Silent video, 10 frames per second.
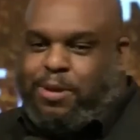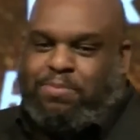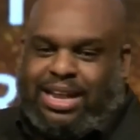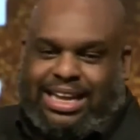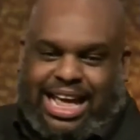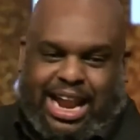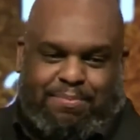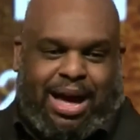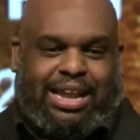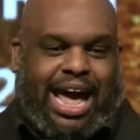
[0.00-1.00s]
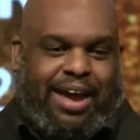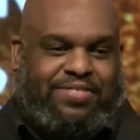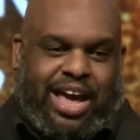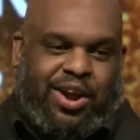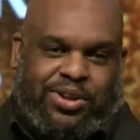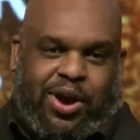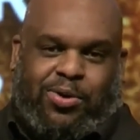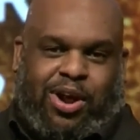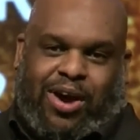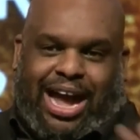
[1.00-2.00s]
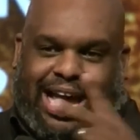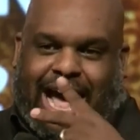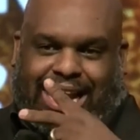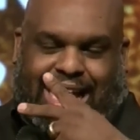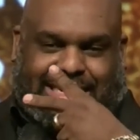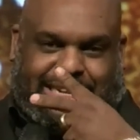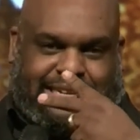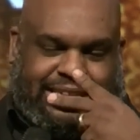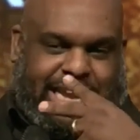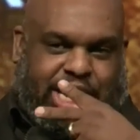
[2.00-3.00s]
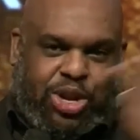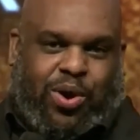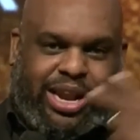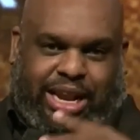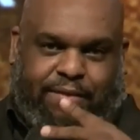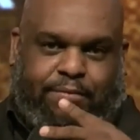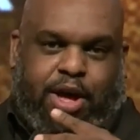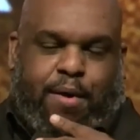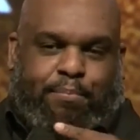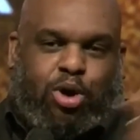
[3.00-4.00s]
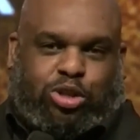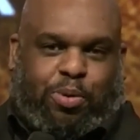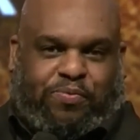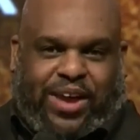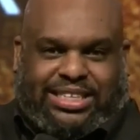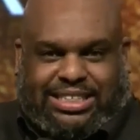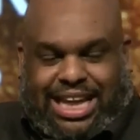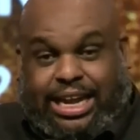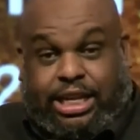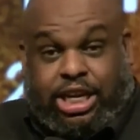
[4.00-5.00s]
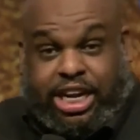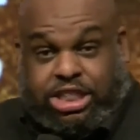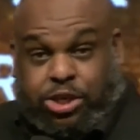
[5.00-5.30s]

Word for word: It's people like that in my life. They don't know, though. I, I got the, the anointing of multiple faces. I can